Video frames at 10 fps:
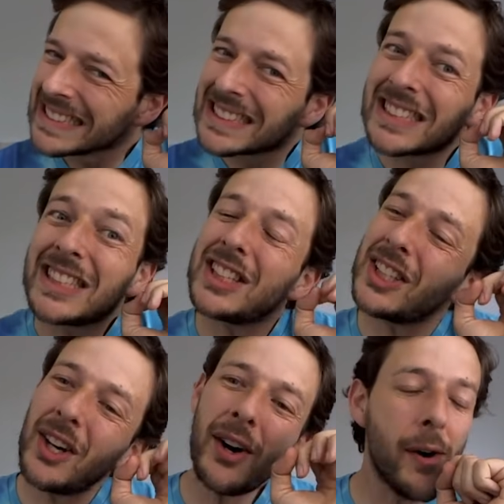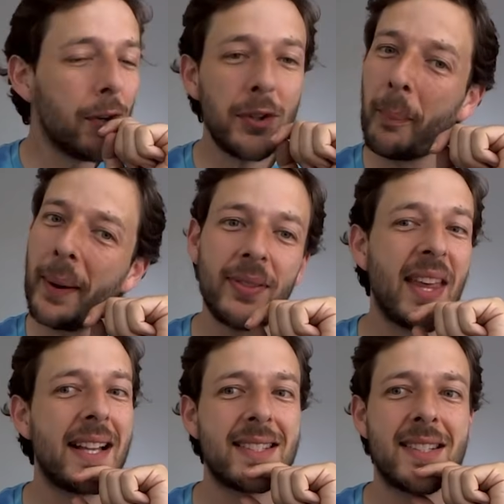Close, but
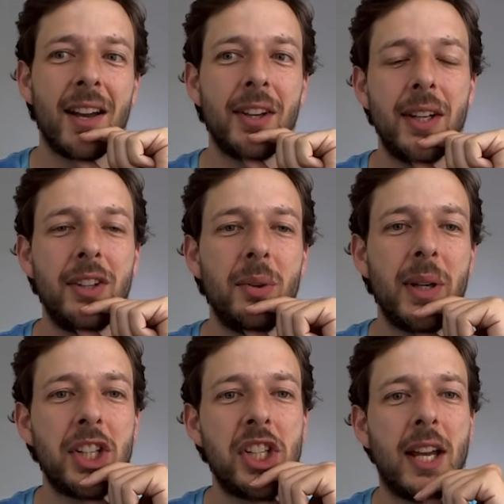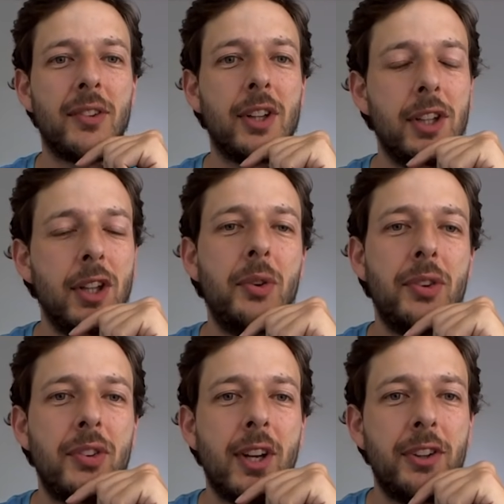that's not going to do it in chess. Close
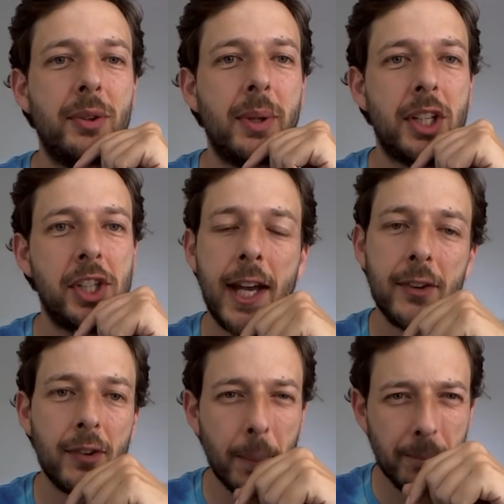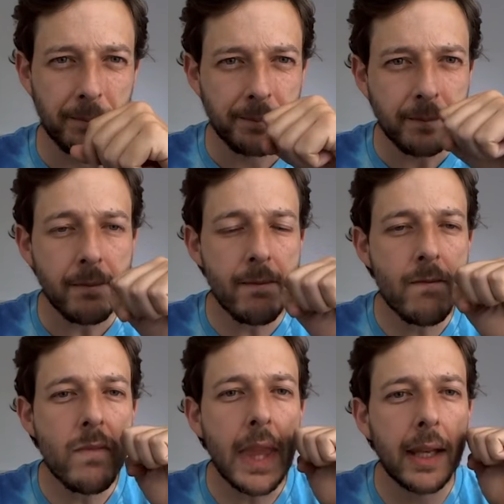does not do it in chess.
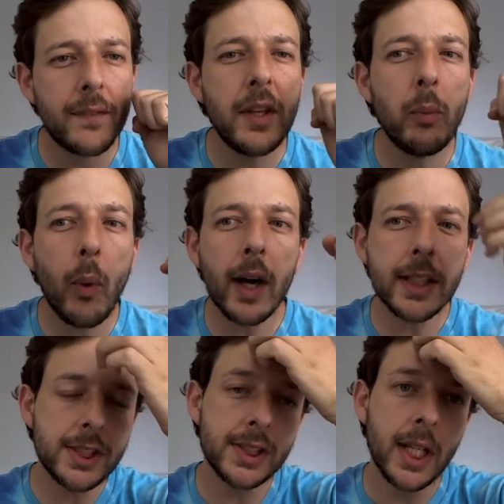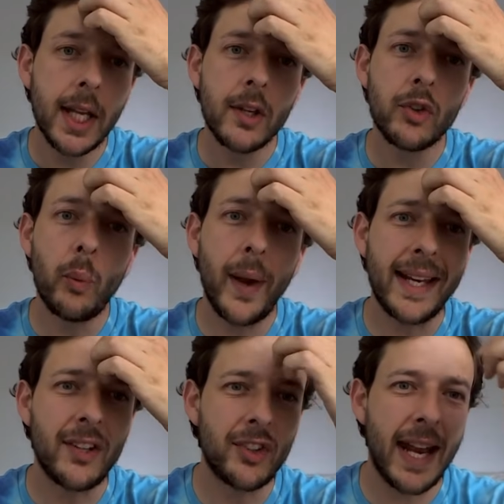If he wants to
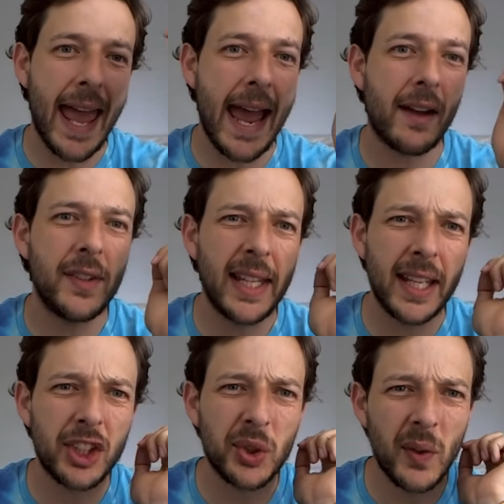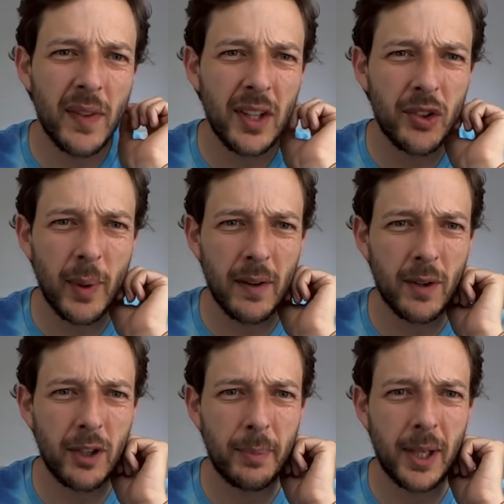win, he's going to have to get control of this square
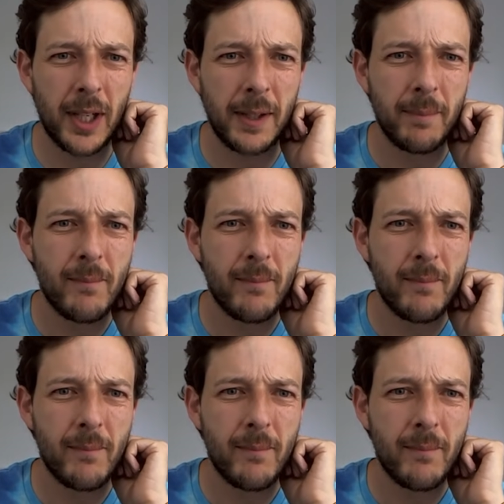for his pawn.